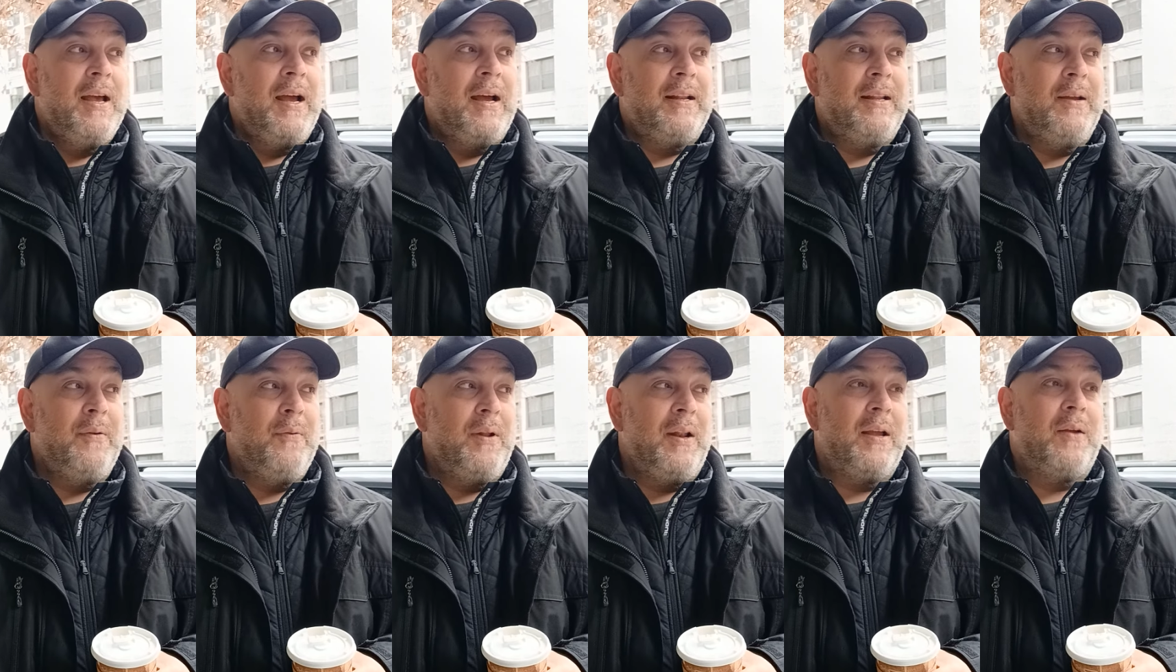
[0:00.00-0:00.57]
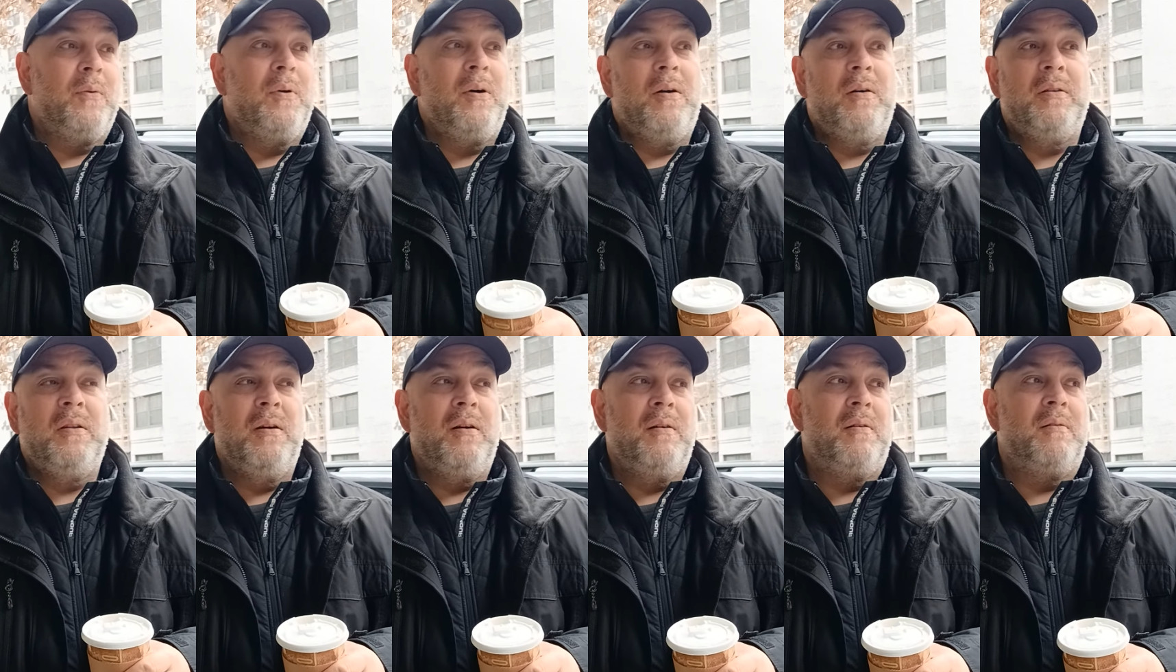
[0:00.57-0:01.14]
and they were like, "Oh
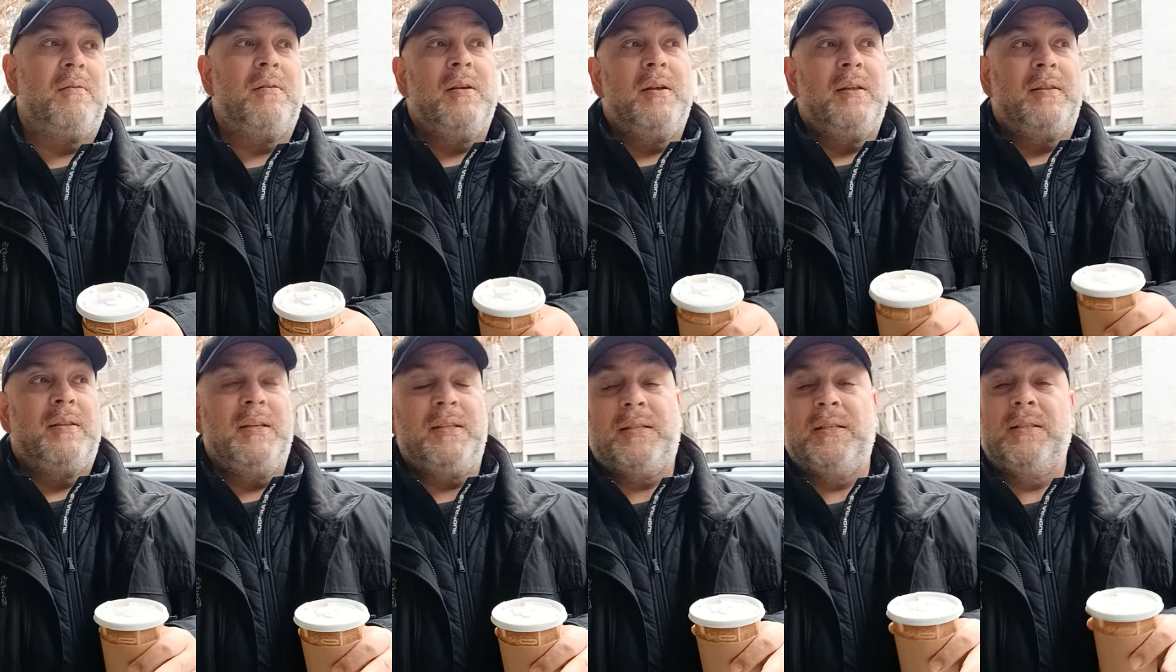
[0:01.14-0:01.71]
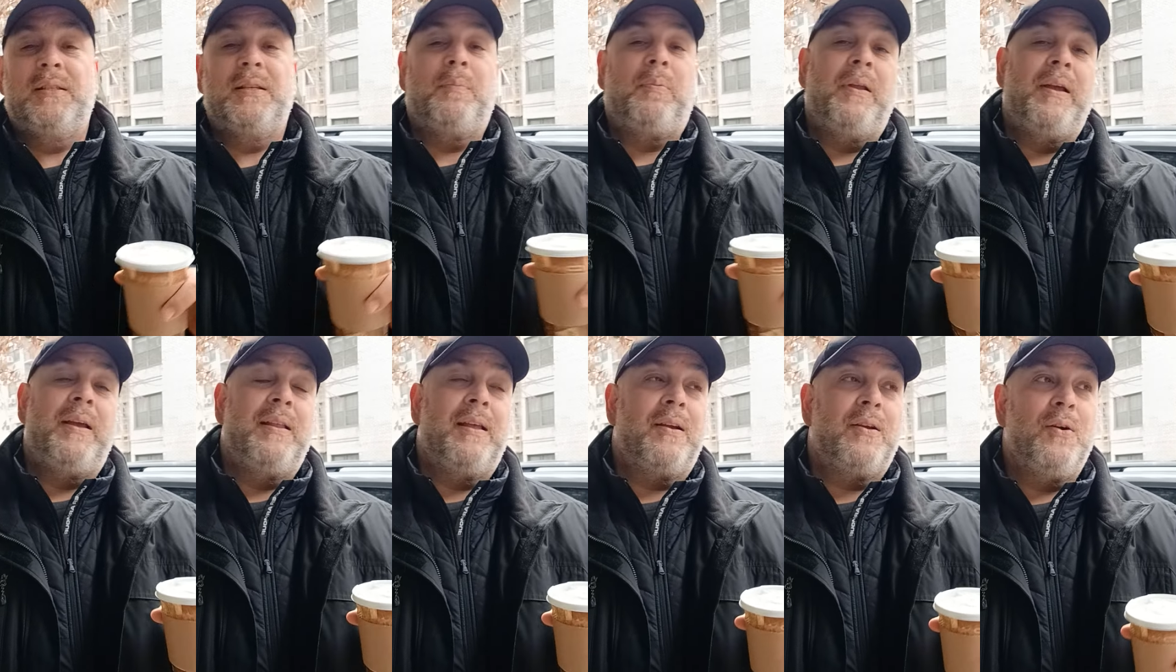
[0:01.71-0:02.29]
no, this is the
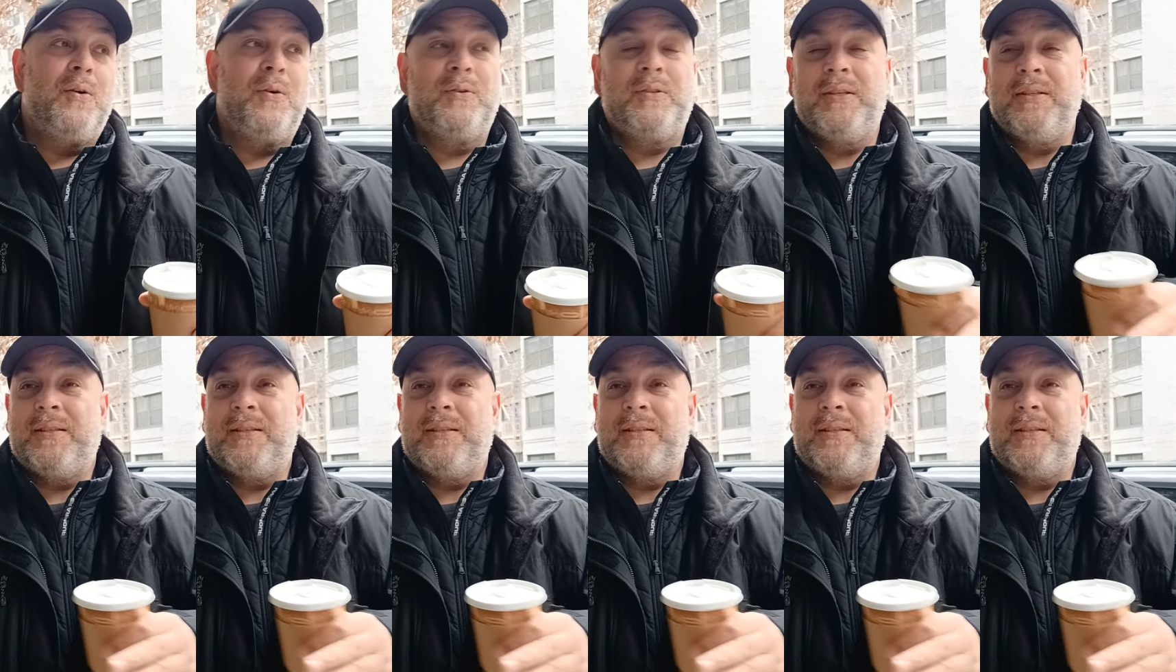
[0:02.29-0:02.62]
play that goes.